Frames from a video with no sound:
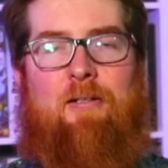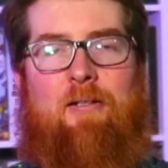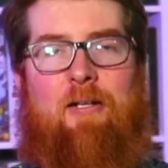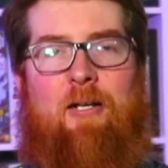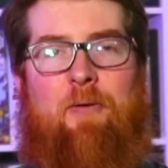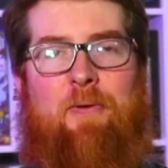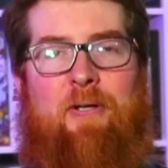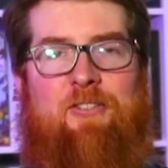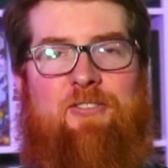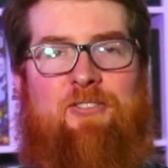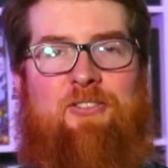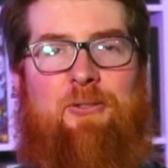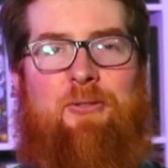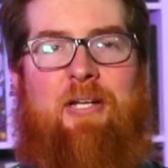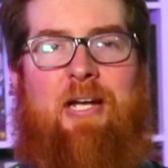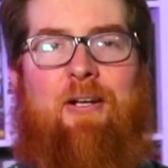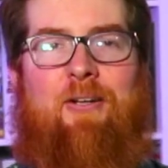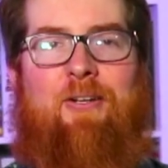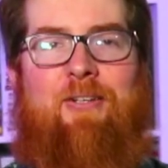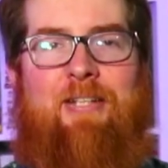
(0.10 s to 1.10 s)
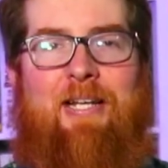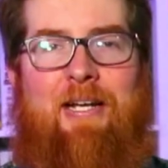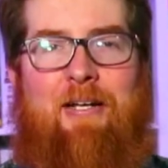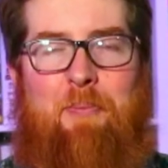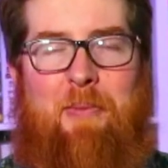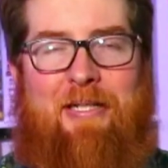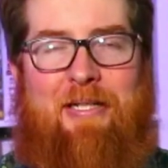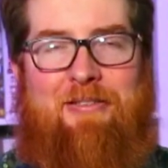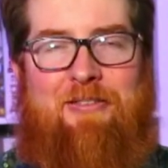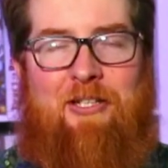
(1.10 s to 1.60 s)
All right, we are still counting
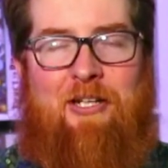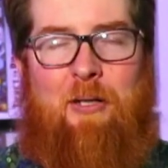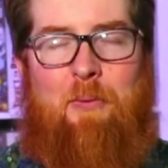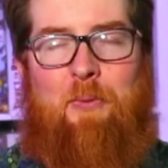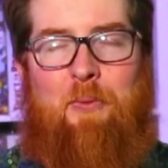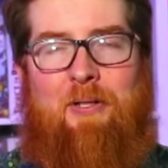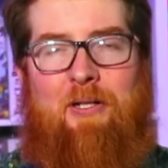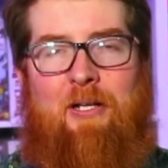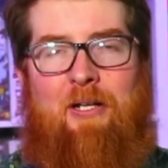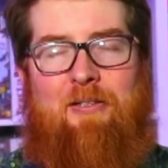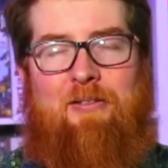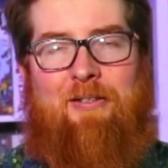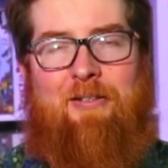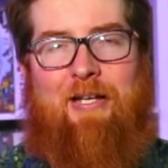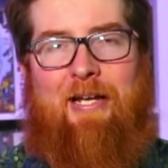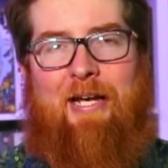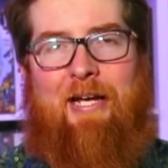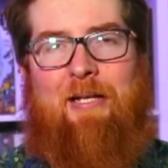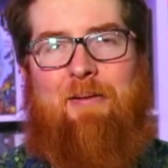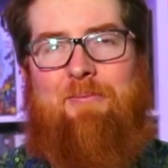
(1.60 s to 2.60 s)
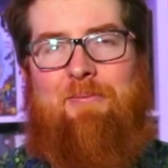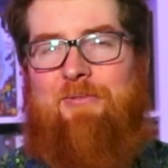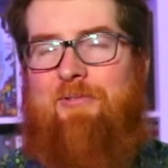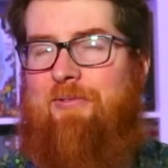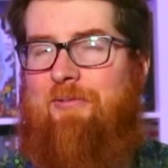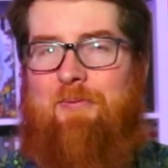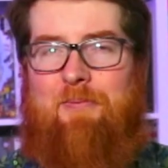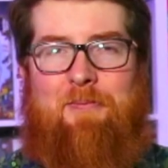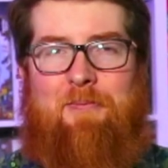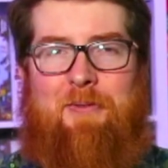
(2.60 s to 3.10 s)
down my top 100
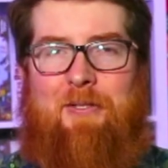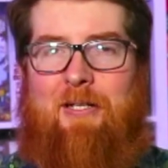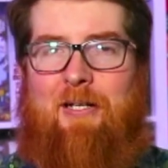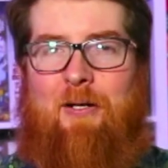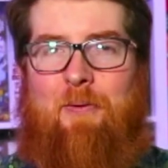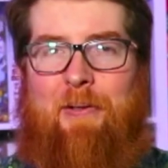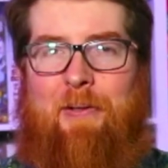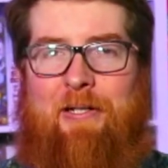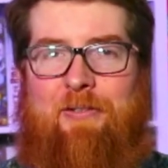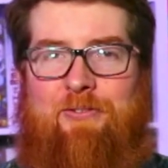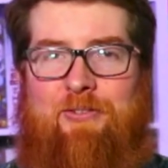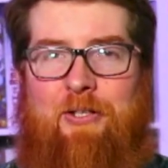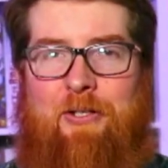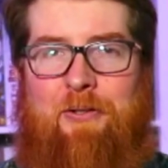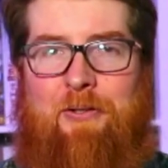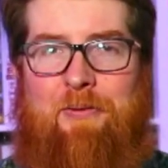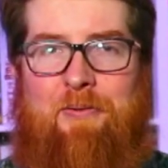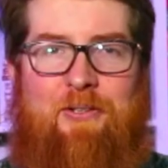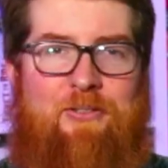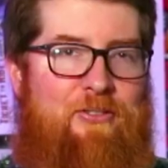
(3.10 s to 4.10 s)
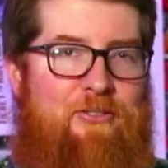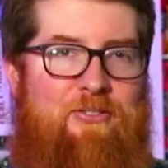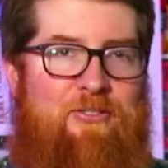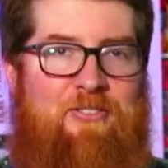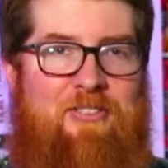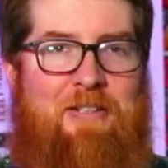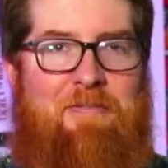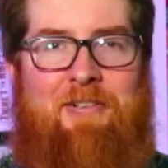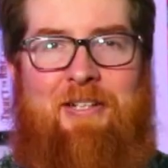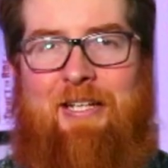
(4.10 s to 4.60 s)
games. We got a ways to go. This is
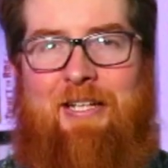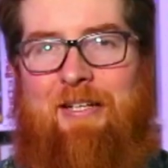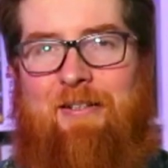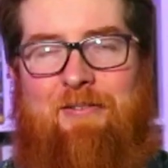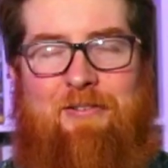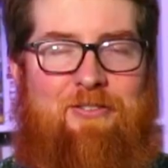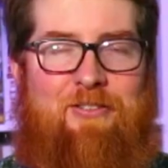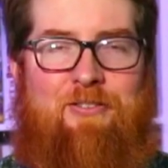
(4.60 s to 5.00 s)
70 to